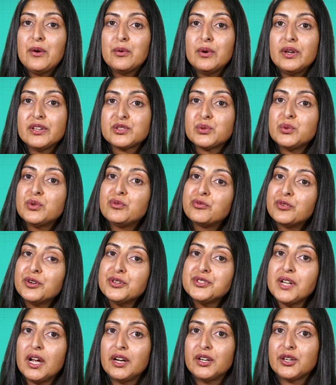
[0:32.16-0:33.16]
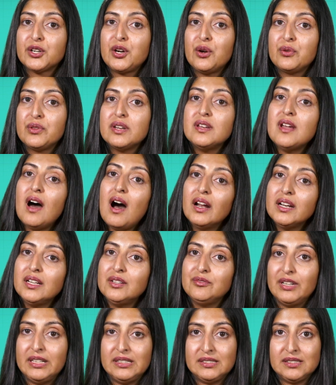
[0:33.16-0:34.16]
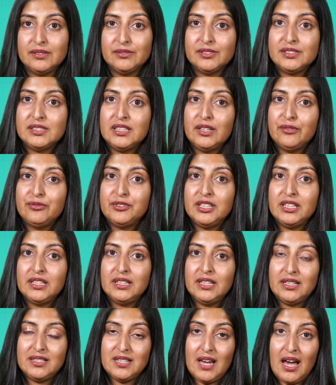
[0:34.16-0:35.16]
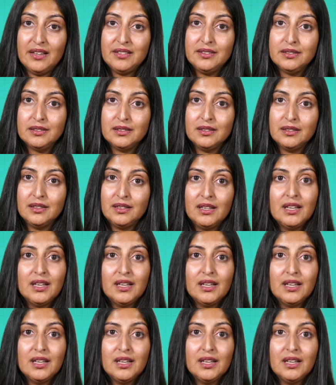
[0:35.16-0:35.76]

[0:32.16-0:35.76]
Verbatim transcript: risk would first undergo the non invasive cfDNA test,